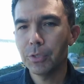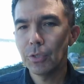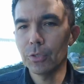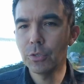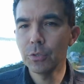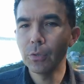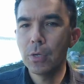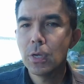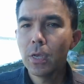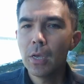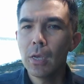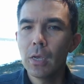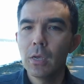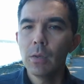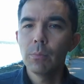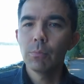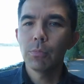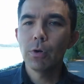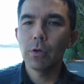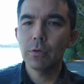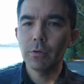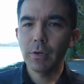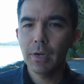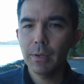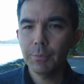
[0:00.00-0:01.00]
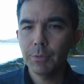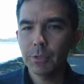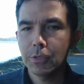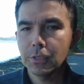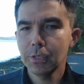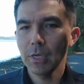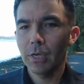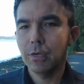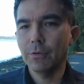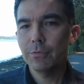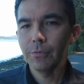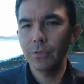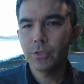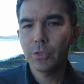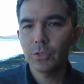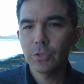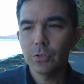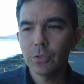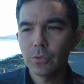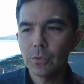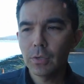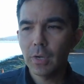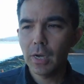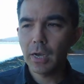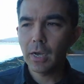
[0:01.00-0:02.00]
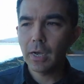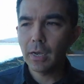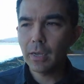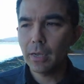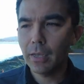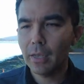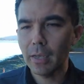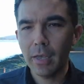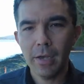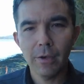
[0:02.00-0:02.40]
to program yourself to uh,